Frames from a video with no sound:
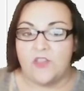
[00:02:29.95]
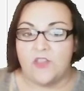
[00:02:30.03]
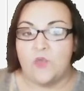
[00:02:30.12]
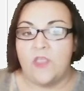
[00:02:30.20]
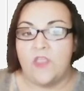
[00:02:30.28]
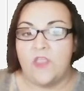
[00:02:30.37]

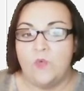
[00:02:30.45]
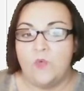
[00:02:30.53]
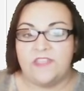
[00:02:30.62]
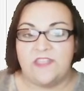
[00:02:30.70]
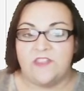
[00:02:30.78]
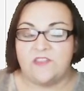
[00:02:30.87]
you can go
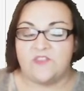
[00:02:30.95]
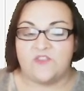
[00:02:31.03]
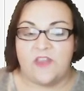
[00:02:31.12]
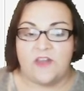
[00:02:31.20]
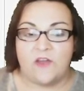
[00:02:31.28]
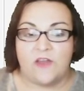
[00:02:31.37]
into
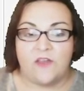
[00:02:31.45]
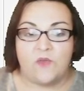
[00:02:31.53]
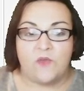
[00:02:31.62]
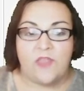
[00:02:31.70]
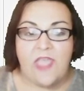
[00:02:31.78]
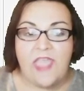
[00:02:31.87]
Illustrator and
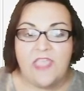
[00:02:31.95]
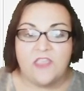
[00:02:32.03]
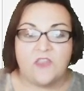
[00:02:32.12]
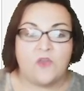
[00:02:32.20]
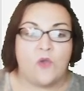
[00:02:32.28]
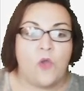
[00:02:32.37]
create
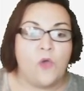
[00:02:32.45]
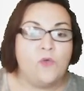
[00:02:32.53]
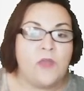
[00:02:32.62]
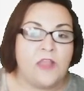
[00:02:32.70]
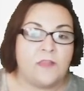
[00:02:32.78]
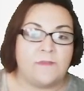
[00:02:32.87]
your
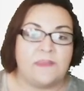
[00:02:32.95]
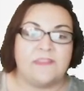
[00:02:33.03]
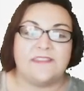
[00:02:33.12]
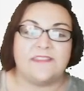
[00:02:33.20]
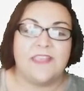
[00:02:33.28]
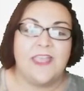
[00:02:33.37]
own
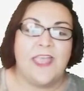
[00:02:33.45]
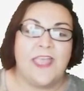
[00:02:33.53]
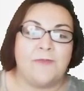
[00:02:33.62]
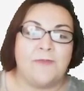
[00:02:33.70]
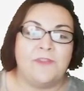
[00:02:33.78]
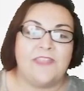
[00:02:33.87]
elements
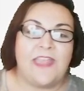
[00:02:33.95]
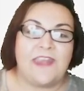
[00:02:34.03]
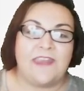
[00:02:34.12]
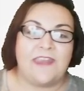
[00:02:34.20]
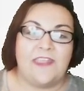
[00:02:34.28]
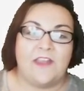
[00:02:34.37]
and put that
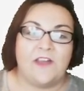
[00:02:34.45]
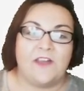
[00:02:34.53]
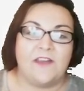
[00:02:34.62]
in here,